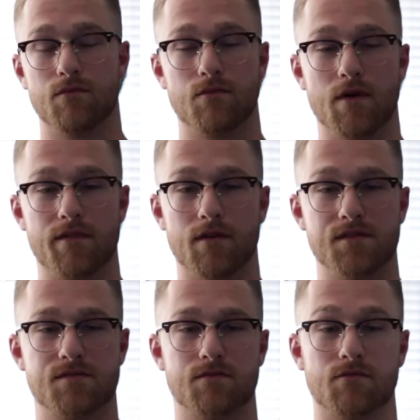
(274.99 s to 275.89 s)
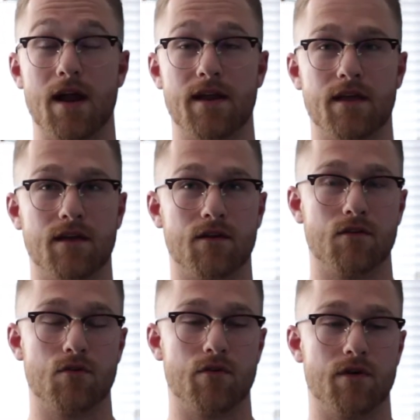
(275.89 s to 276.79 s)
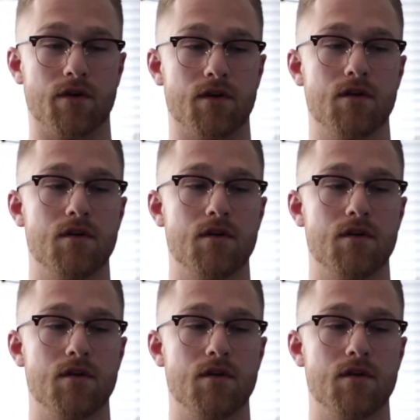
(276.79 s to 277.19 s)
whether it's writing or